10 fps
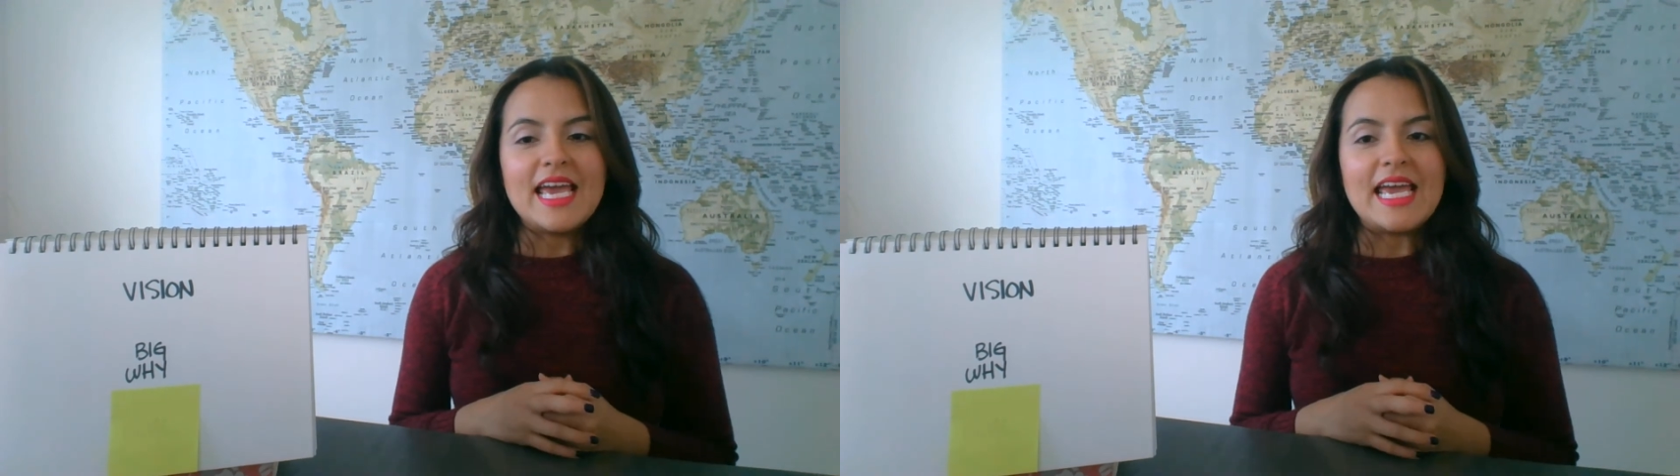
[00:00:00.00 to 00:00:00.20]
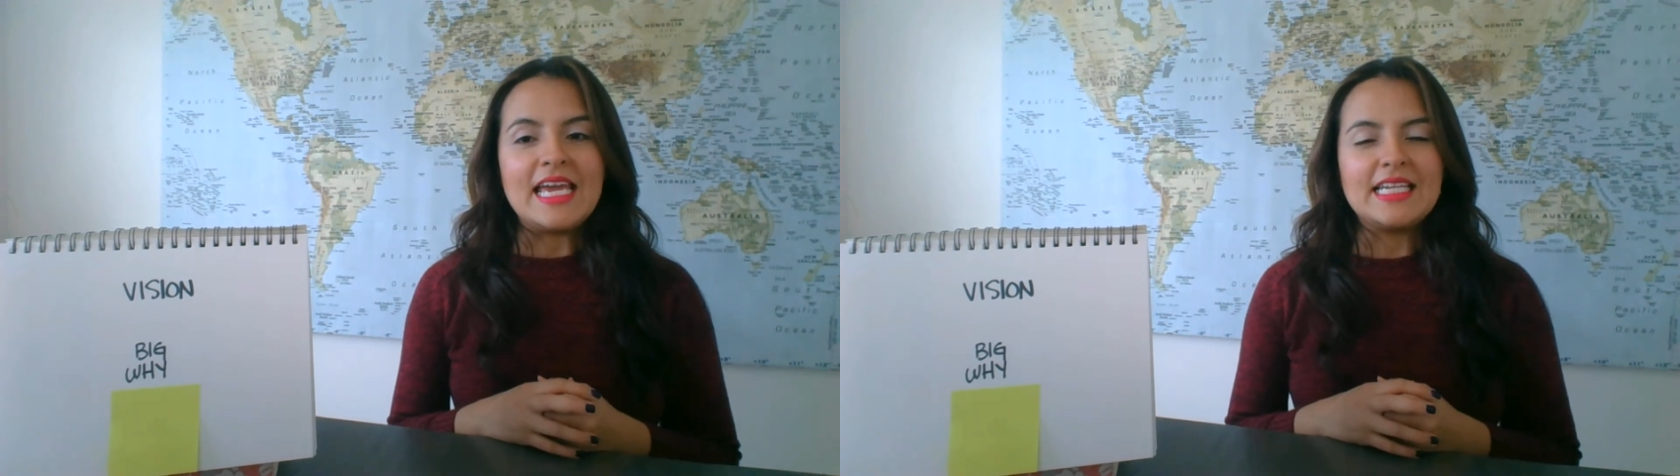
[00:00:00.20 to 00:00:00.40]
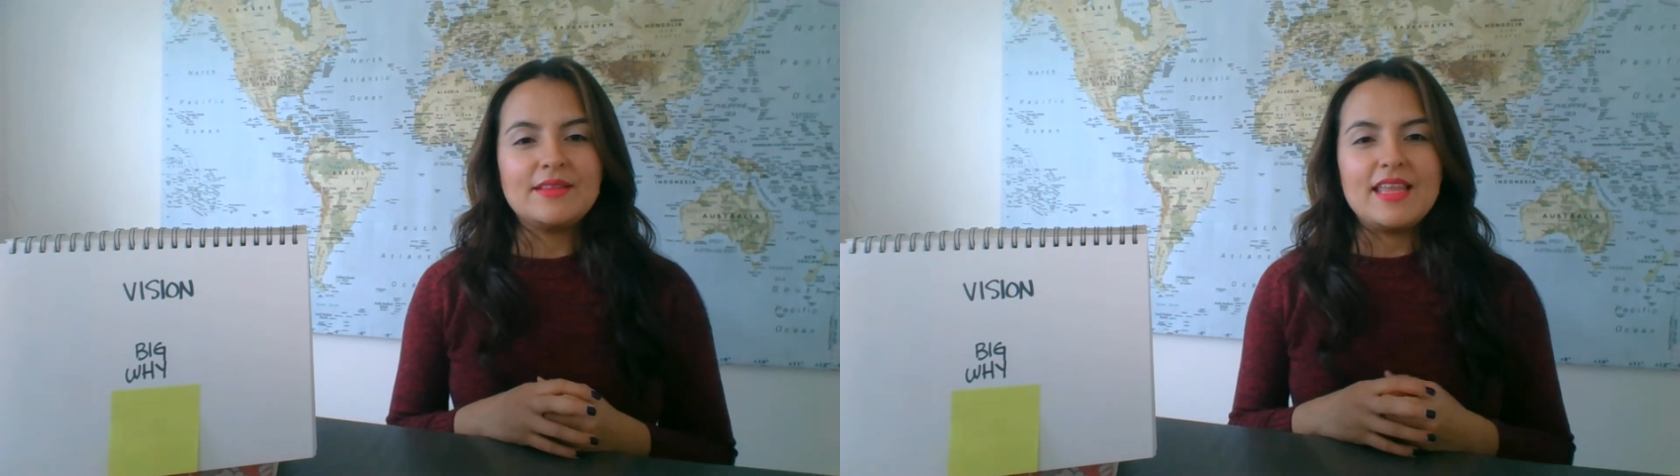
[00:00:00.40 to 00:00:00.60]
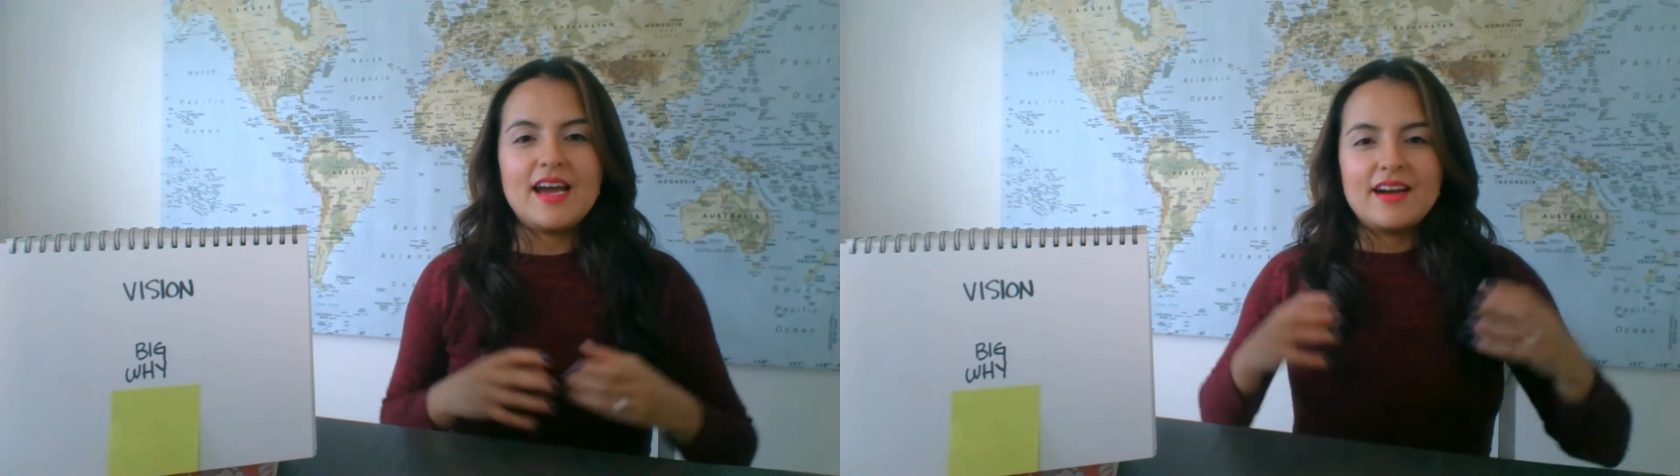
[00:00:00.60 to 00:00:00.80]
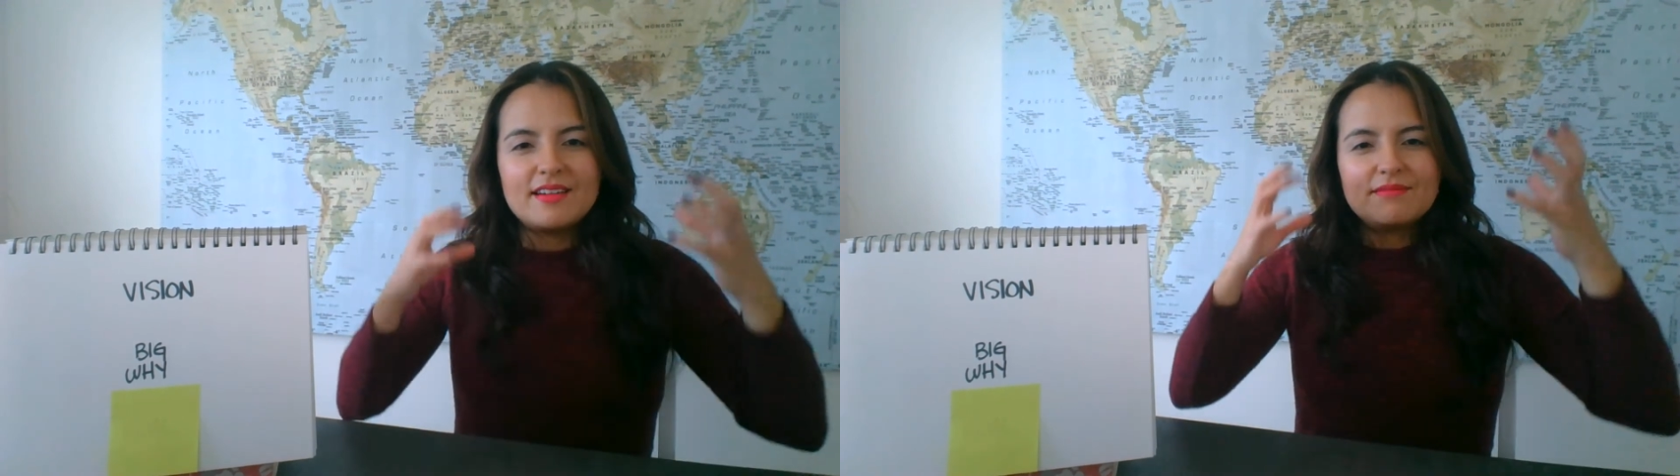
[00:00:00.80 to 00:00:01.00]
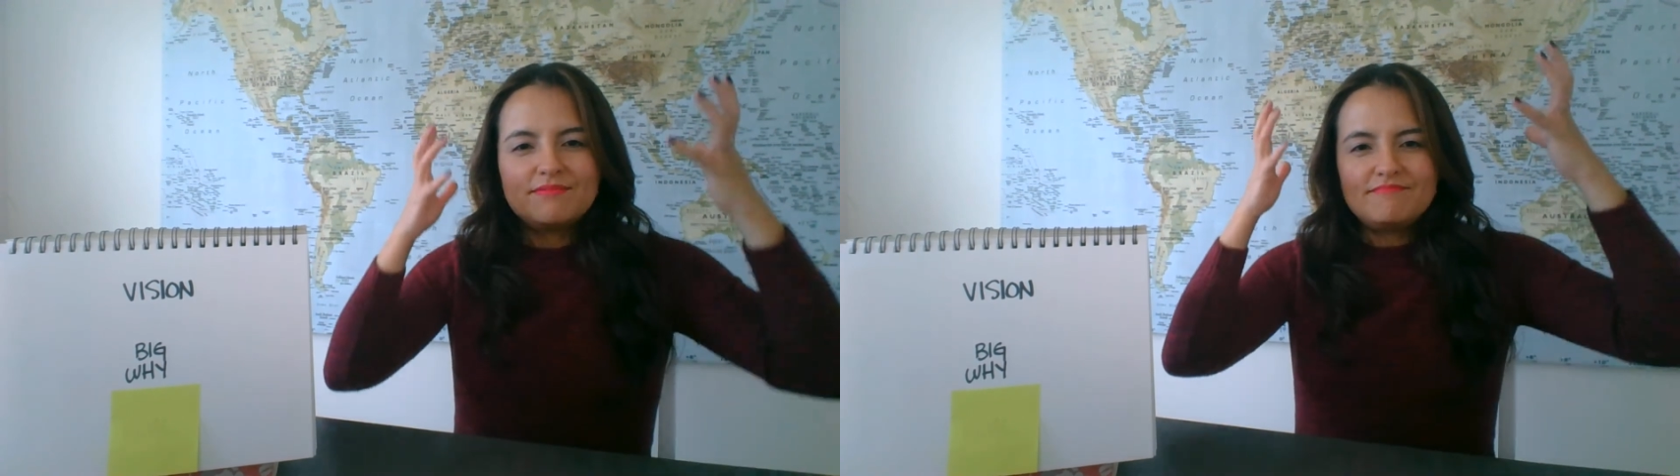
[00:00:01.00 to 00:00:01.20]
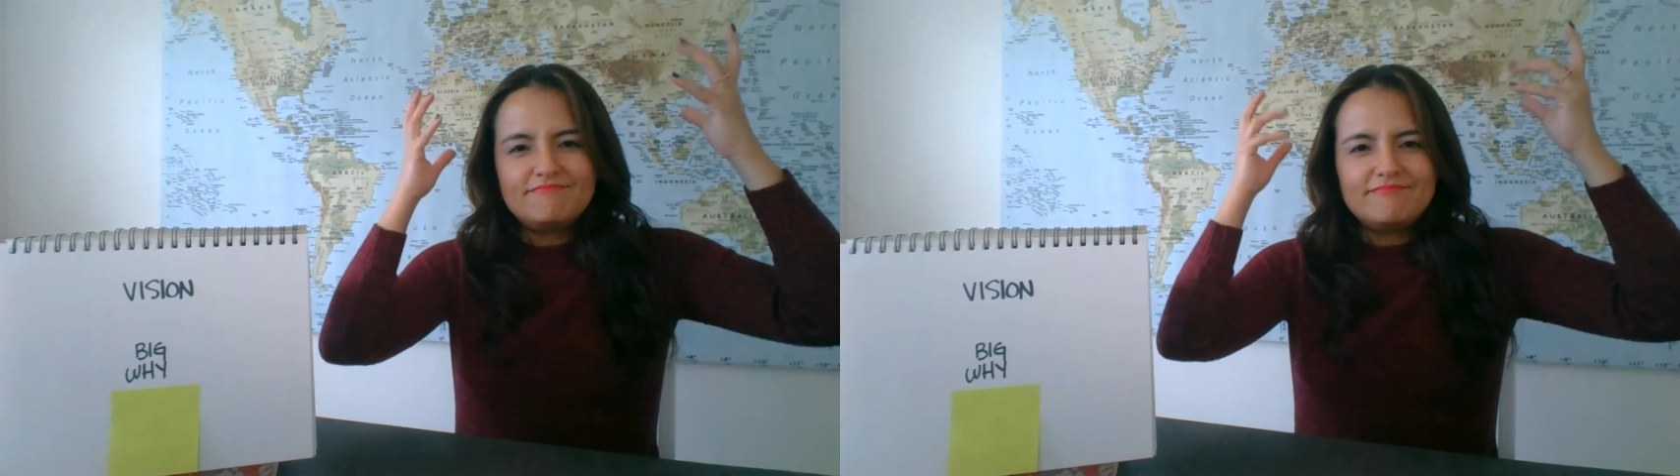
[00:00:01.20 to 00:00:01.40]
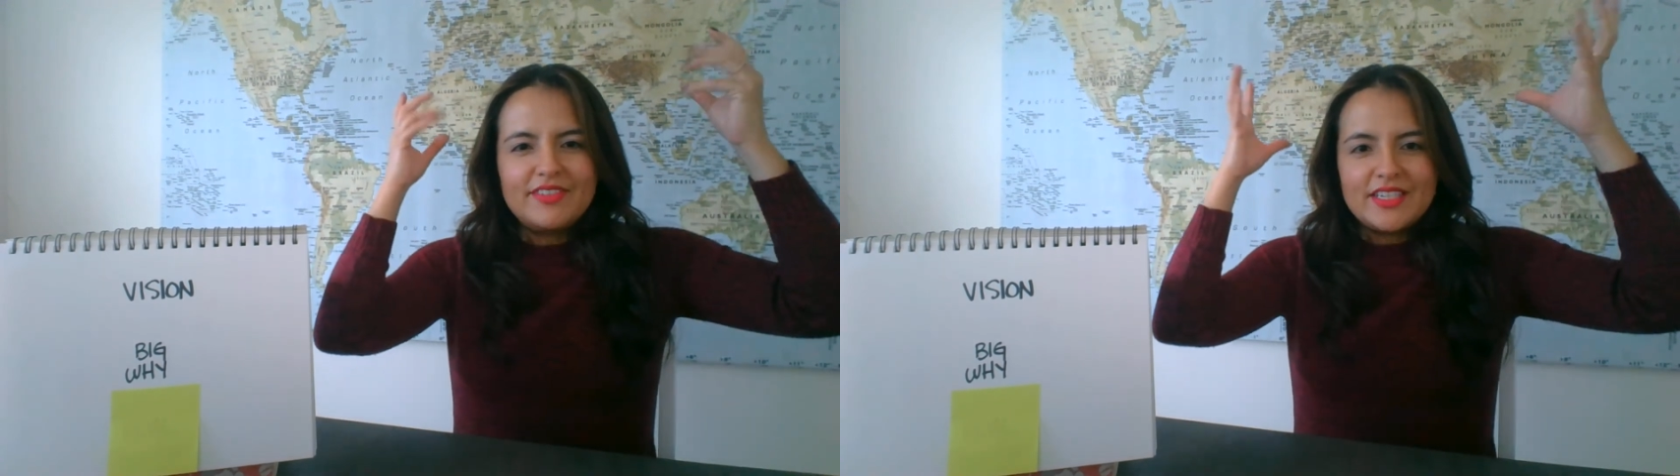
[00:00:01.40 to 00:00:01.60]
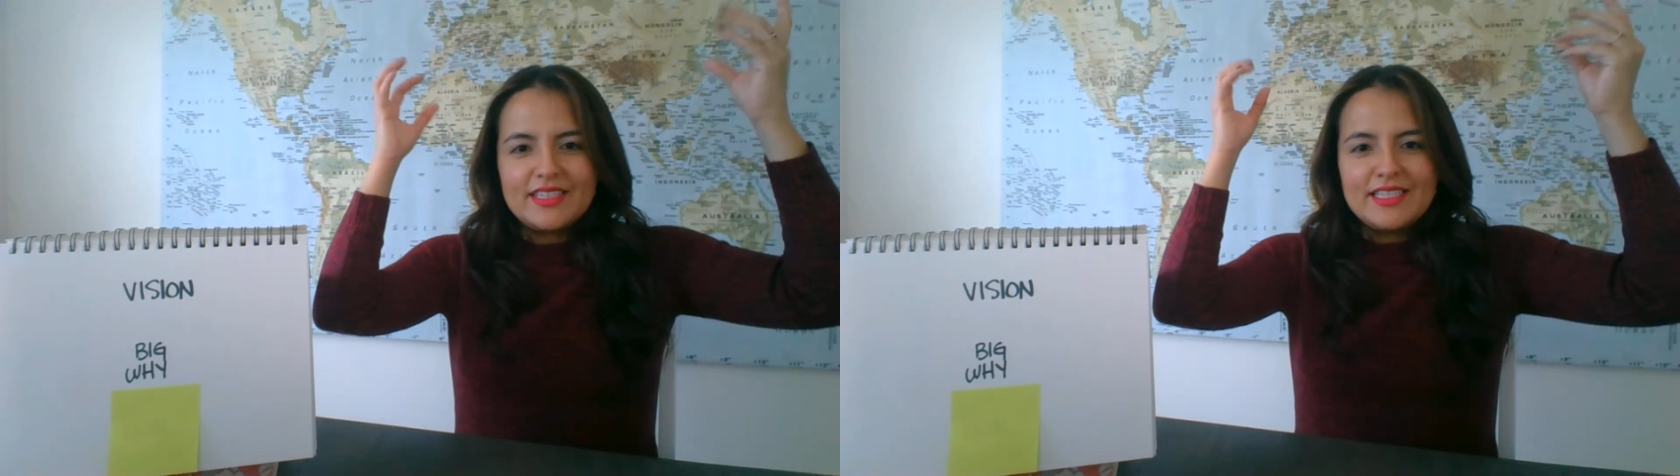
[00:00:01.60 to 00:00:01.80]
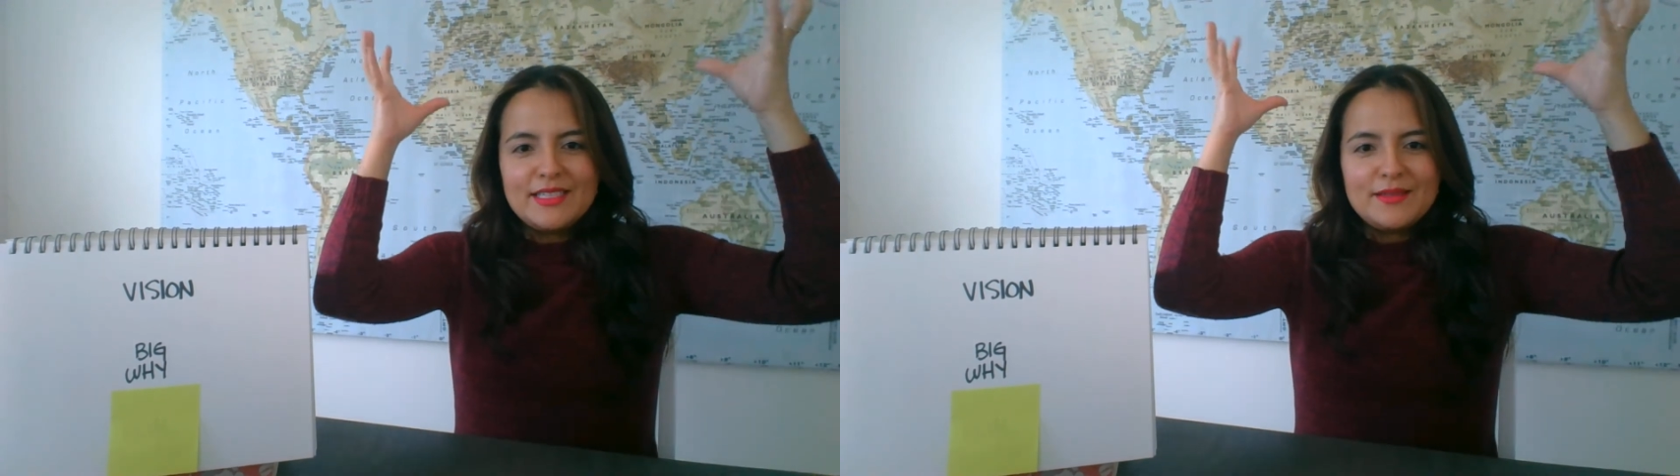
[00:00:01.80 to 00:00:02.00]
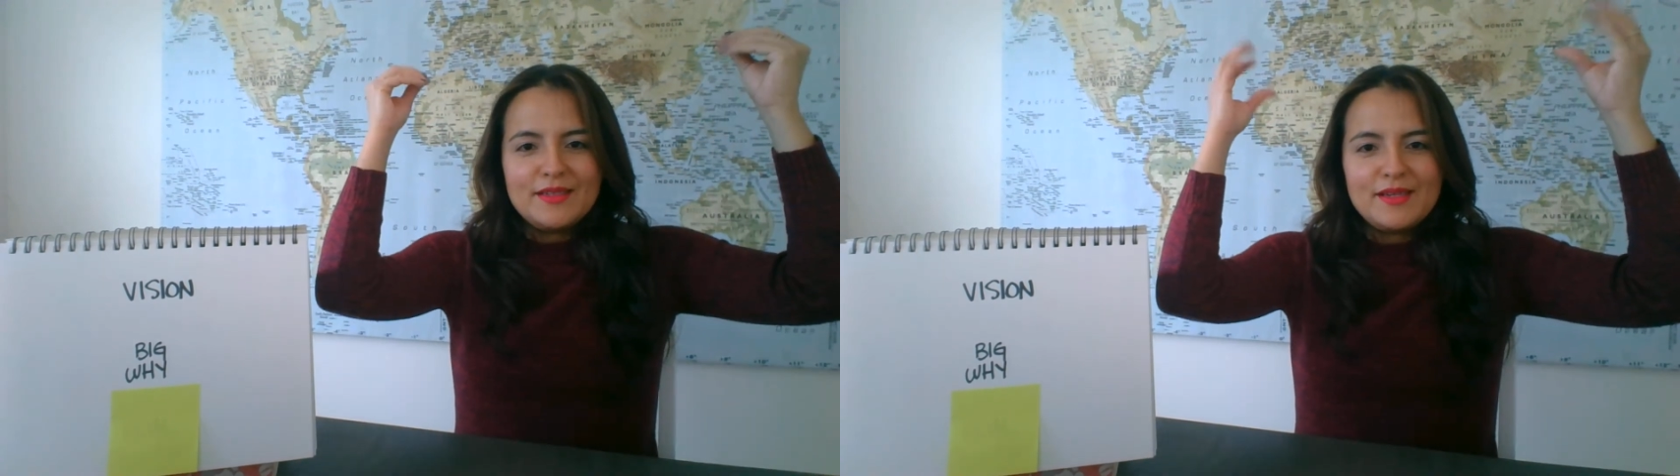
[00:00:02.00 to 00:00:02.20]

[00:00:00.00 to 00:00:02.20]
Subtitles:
and they are very